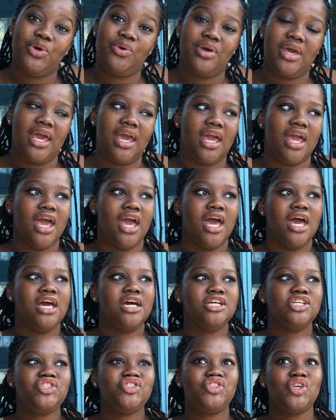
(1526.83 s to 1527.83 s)
Okay,
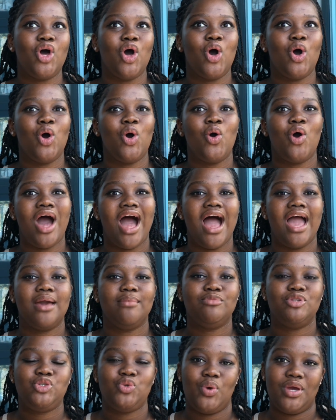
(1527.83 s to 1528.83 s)
so
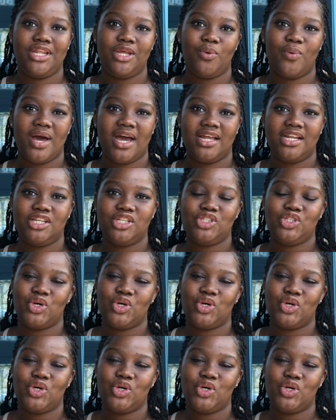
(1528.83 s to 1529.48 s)
I'm 21,